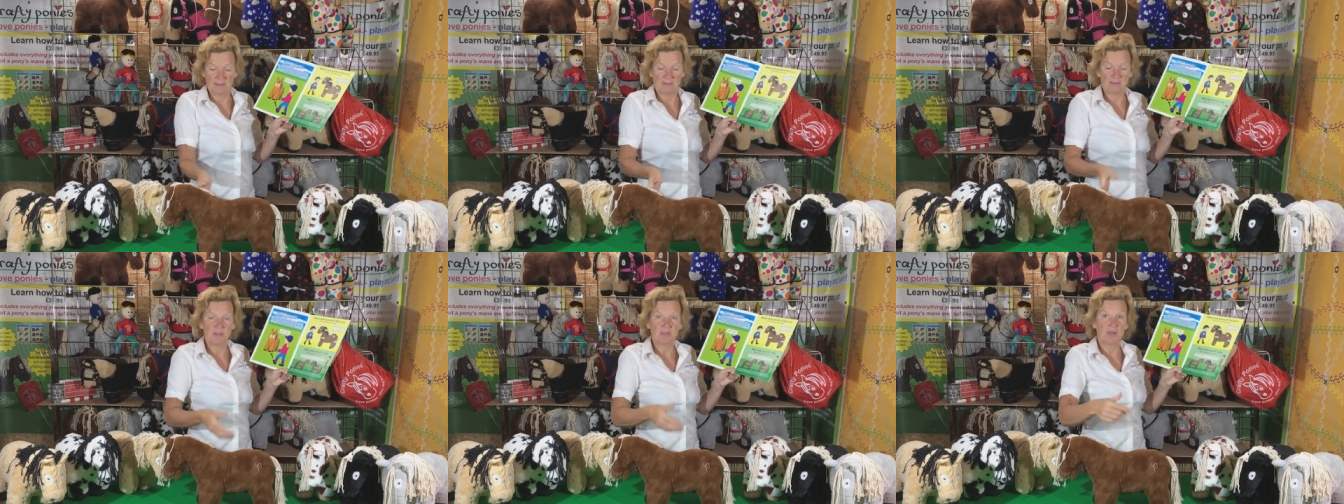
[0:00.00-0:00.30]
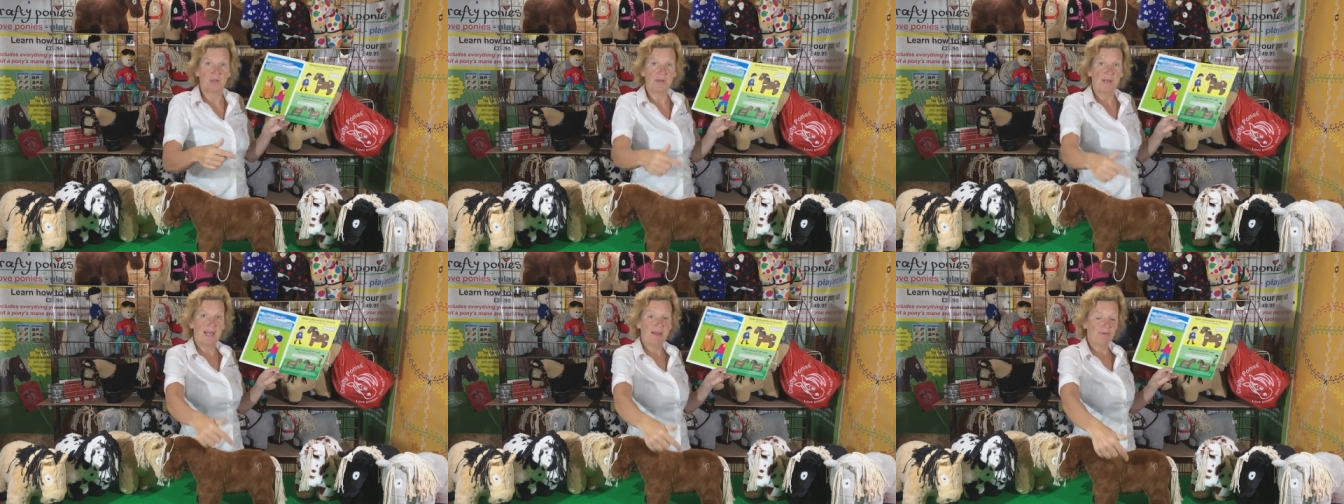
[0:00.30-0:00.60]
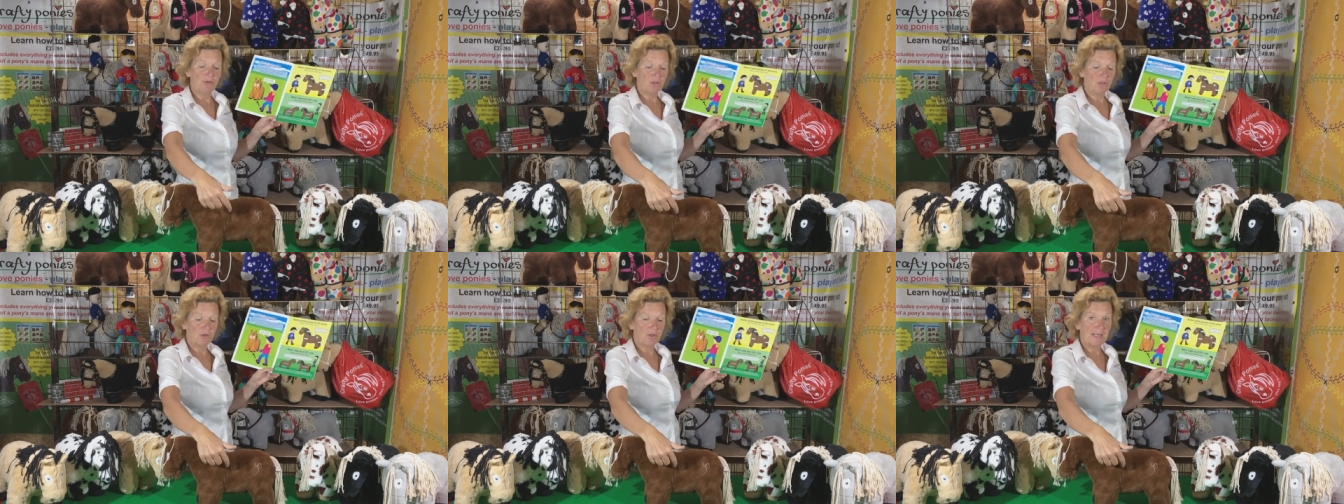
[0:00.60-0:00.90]
So
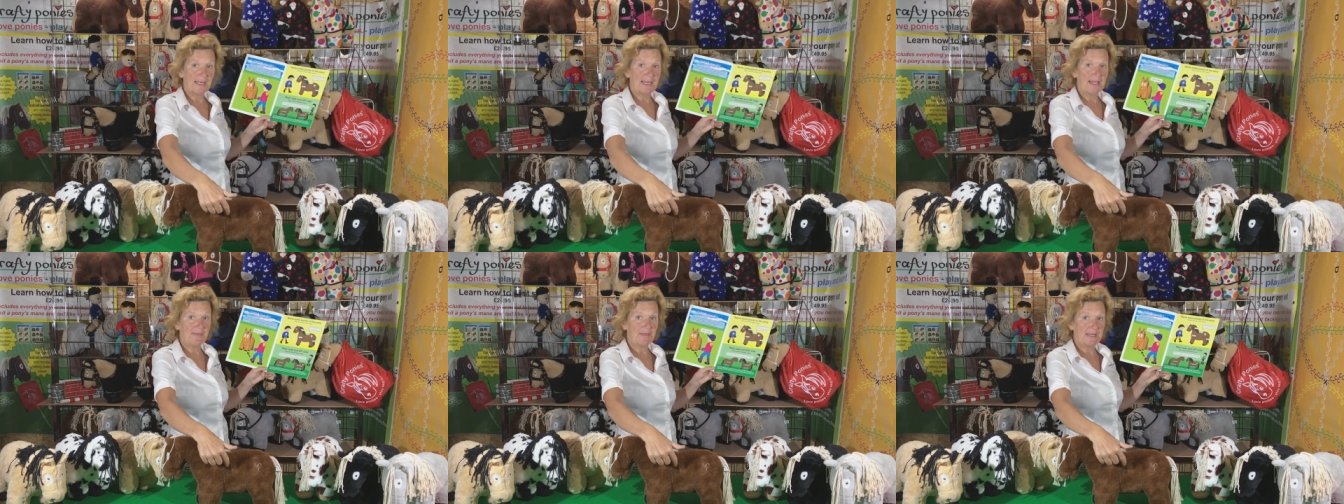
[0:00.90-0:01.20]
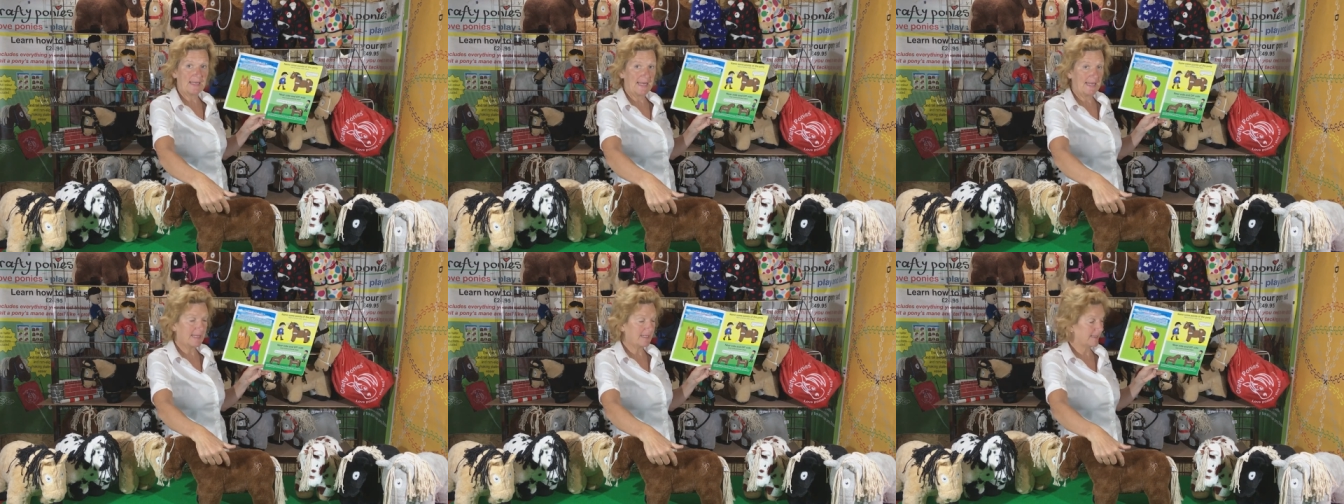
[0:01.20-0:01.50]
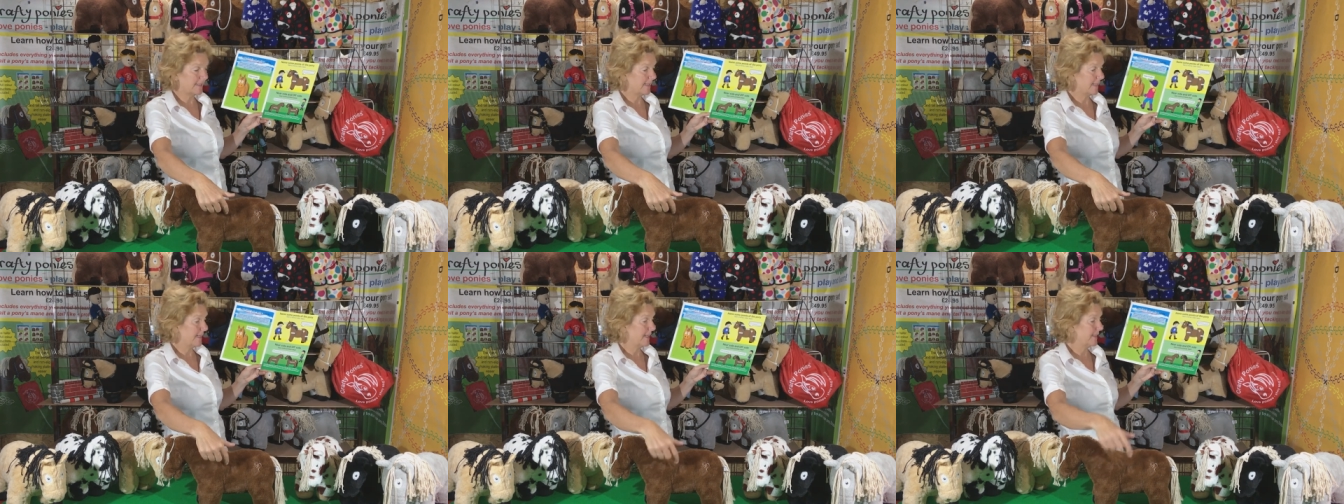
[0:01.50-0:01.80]
now you're looking at the near
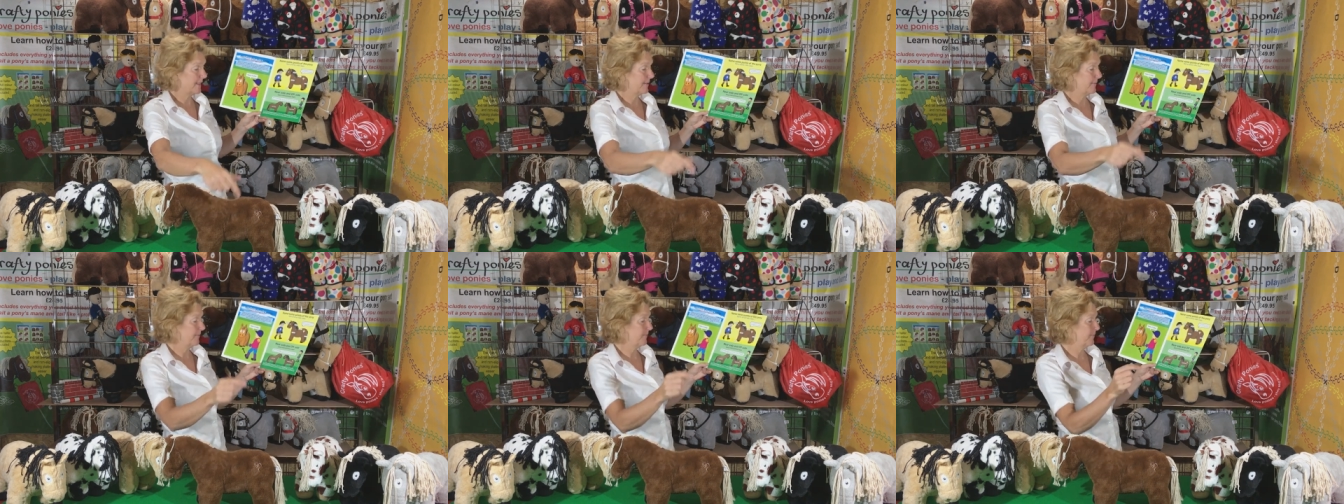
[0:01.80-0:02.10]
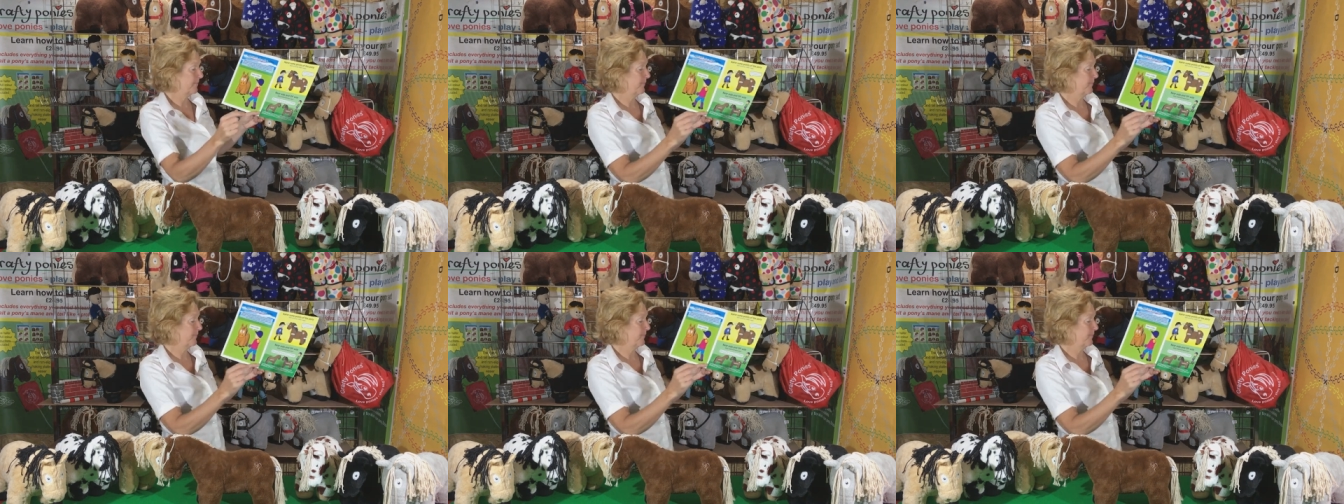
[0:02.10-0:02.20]
side.